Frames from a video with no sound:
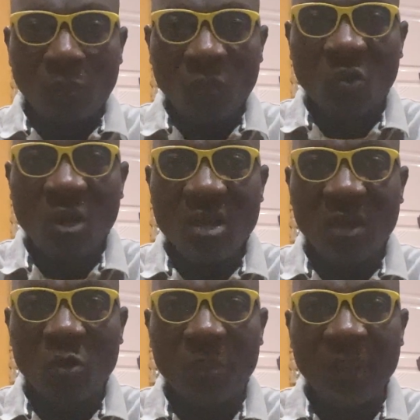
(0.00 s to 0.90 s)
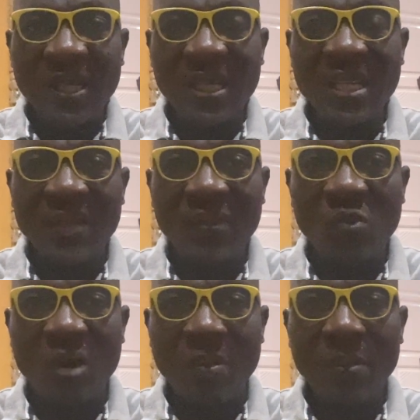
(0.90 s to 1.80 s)
when you are comparing the
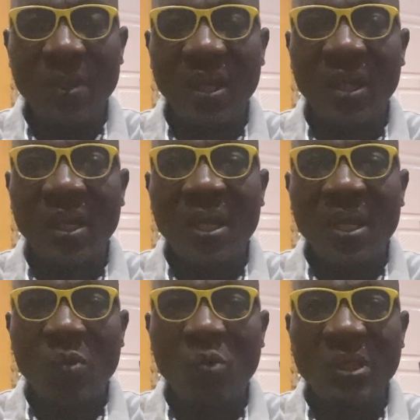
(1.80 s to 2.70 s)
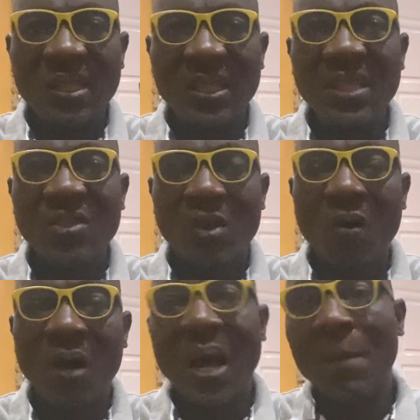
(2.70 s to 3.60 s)
individual maybe with his
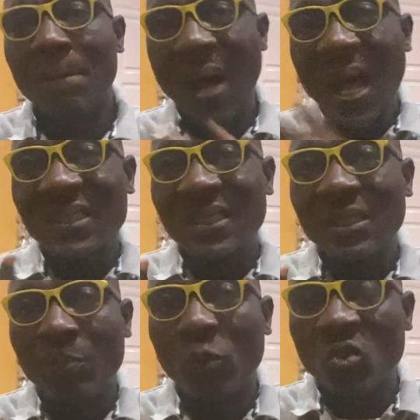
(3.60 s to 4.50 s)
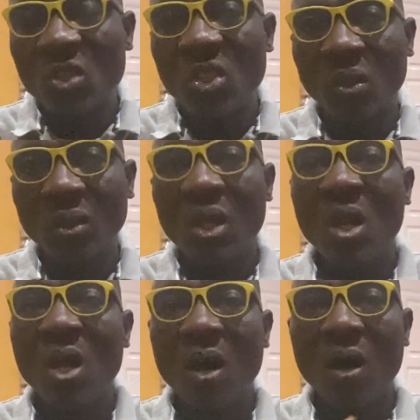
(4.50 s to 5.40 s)
or her past position
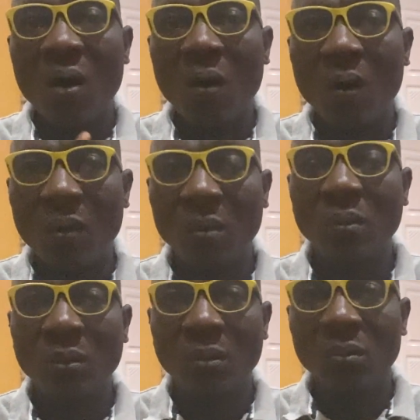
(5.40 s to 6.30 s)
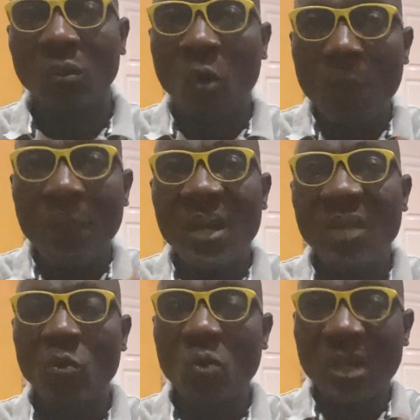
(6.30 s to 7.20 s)
compared
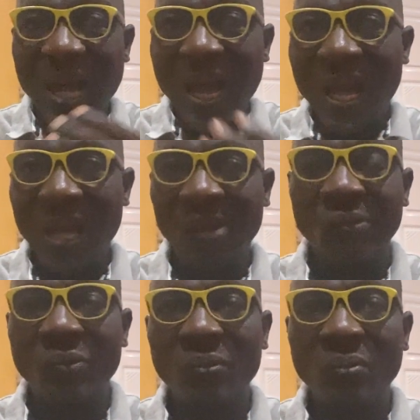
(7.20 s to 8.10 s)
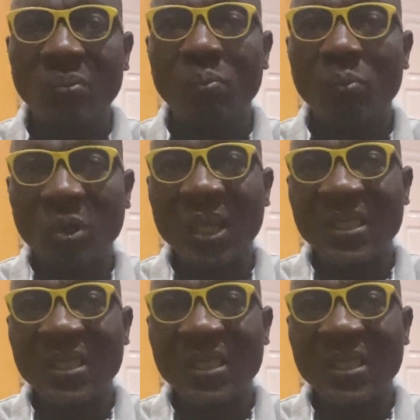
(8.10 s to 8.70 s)
to now. But you're